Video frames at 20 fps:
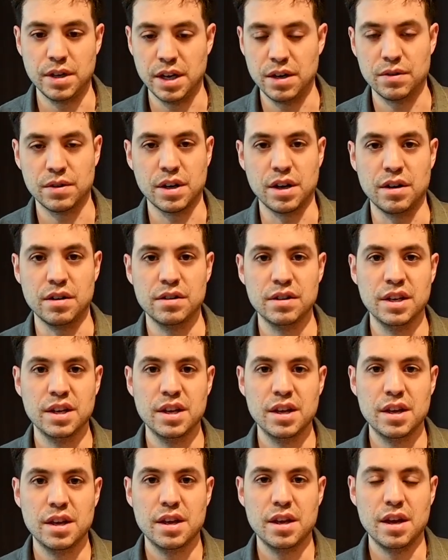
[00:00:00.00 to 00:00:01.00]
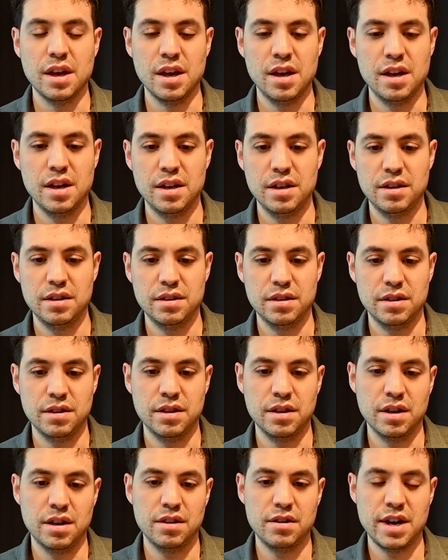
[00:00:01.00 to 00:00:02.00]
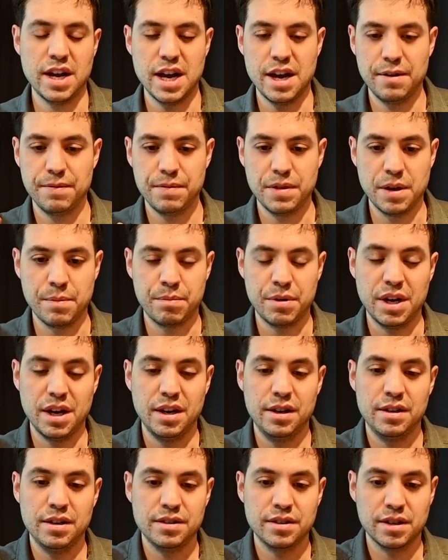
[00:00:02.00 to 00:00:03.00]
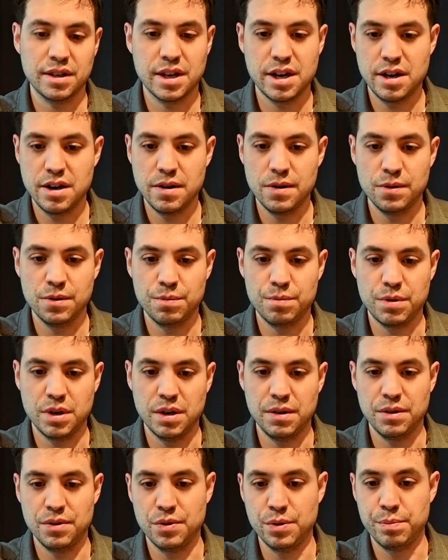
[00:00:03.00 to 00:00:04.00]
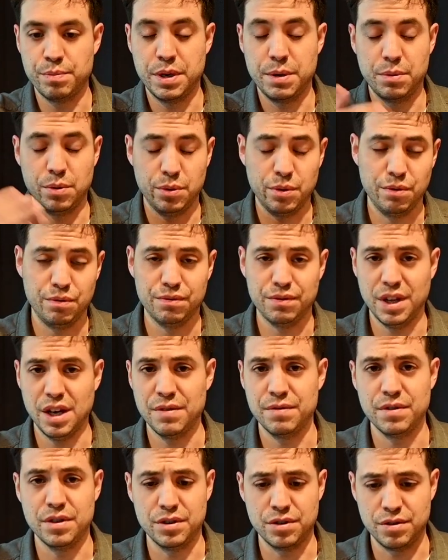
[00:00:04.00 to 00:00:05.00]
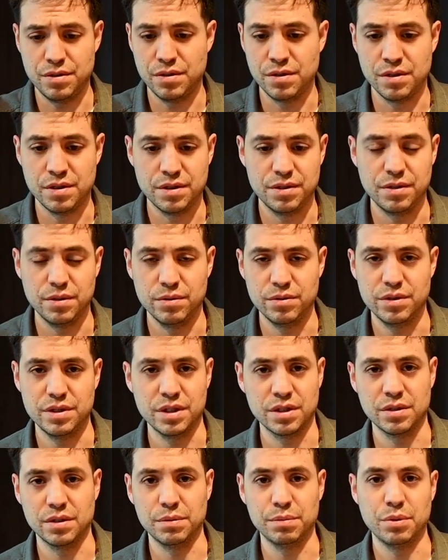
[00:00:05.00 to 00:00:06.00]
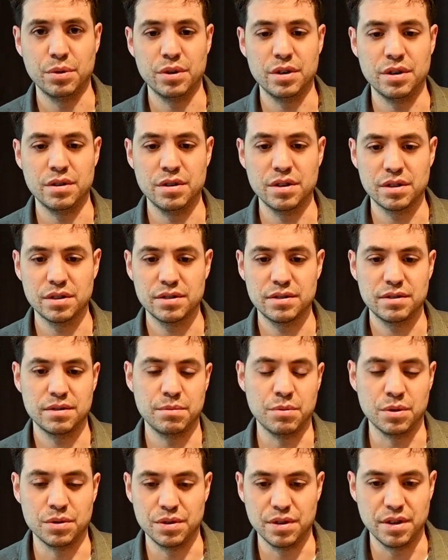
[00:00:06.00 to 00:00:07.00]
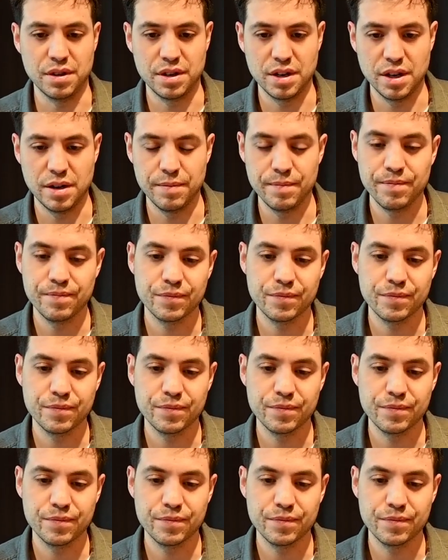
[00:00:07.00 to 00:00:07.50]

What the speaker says: I don't care. And the other half that probably doesn't care is probably the people who fly fish or just use single pointed hooks most of the time.